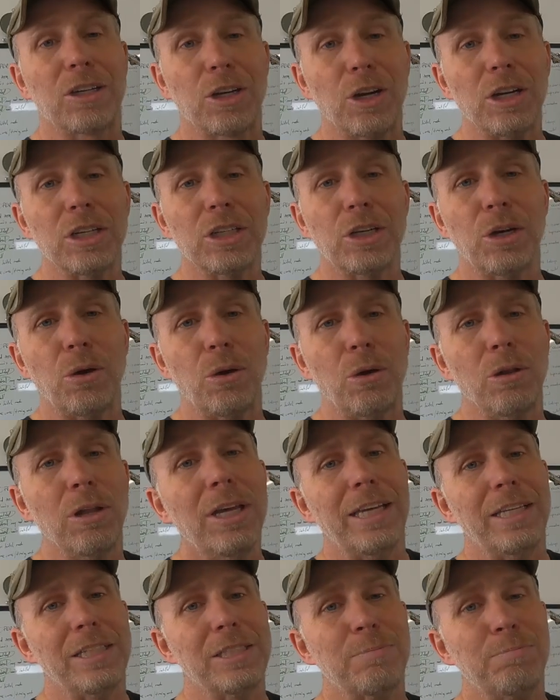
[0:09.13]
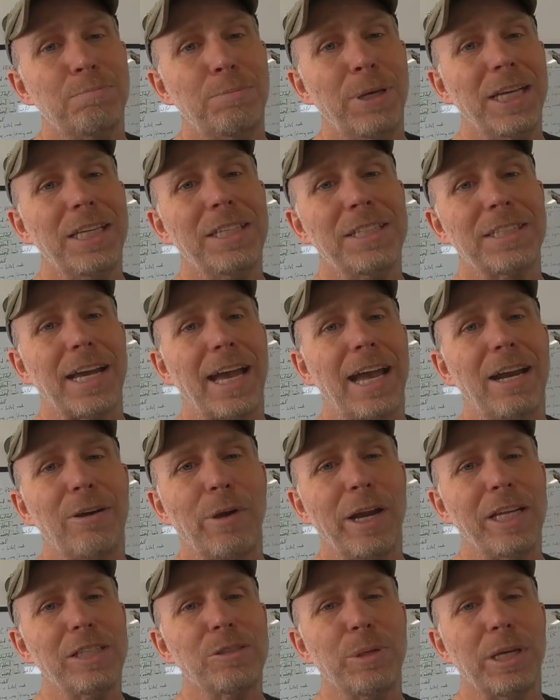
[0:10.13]
current goal is Big Sky
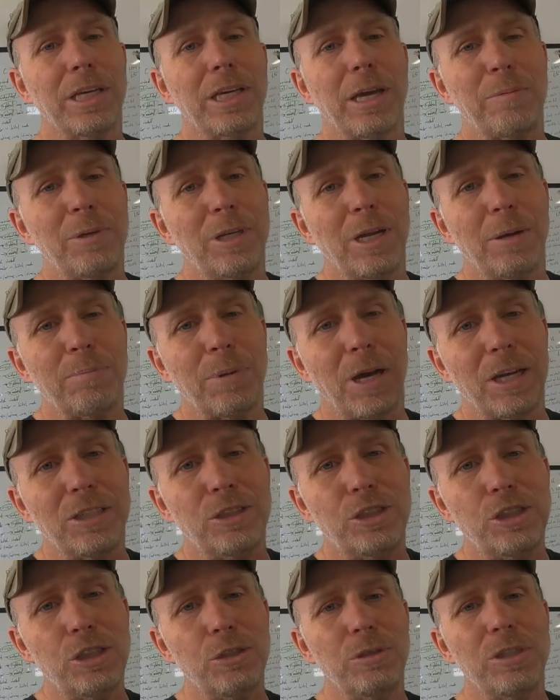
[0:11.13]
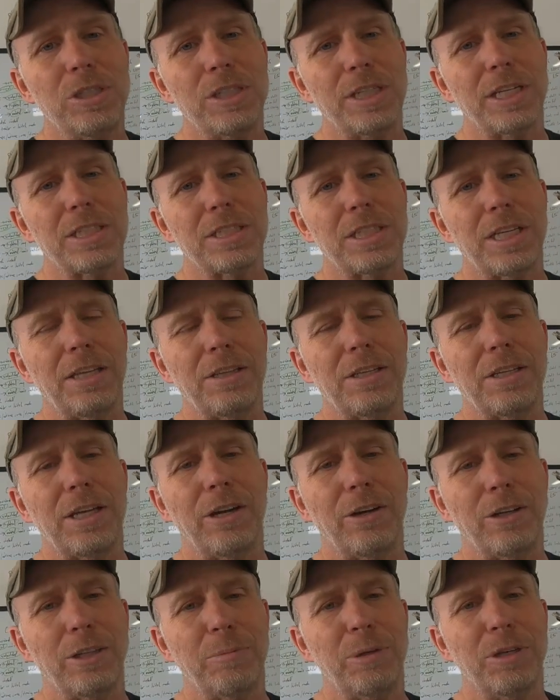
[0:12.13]
Race Week coming up on June 16th
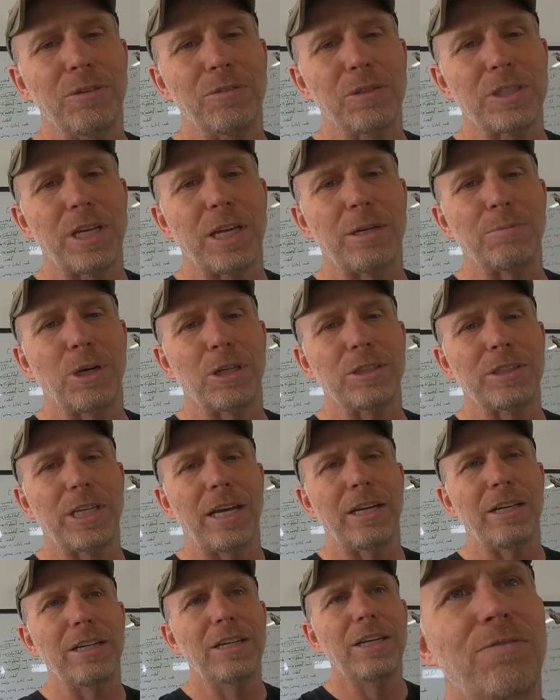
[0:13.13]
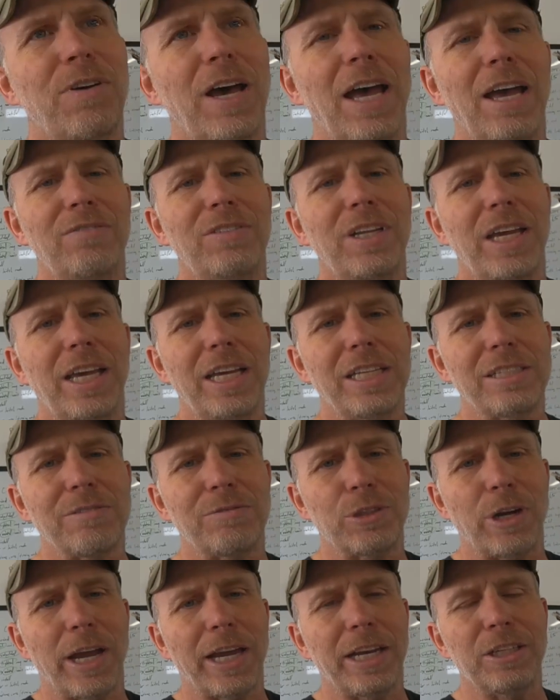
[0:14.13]
here in the beautiful state of Montana. 5 days of
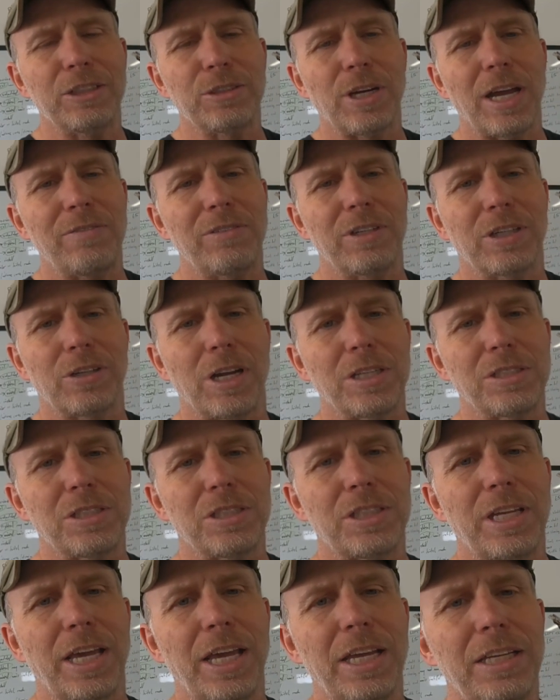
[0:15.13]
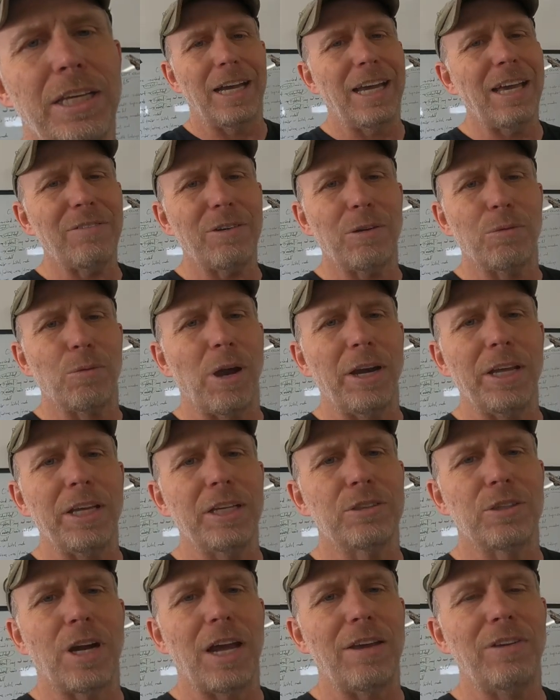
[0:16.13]
dragging and driving across the state. I have a
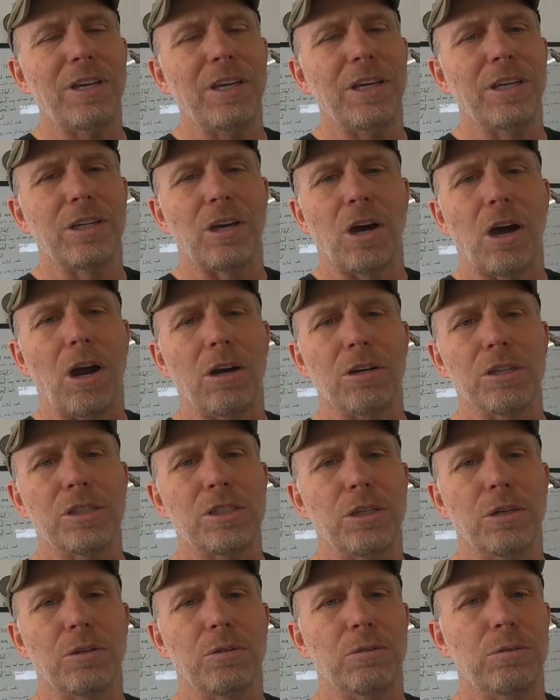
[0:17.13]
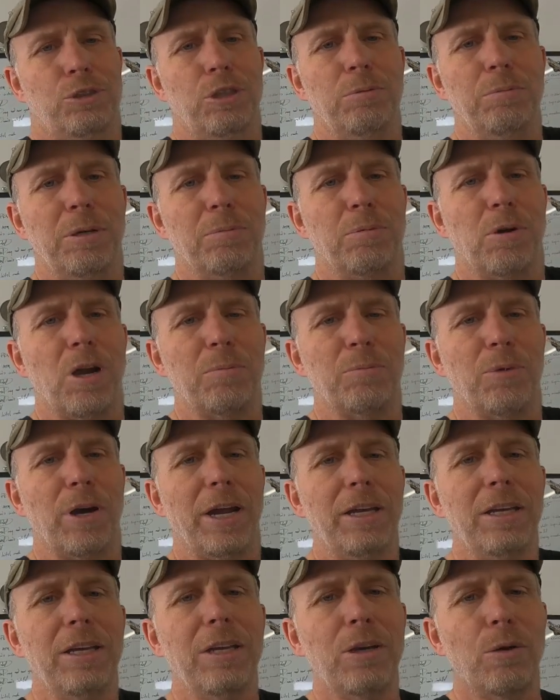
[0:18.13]
driving car, so shouldn't be a problem, right?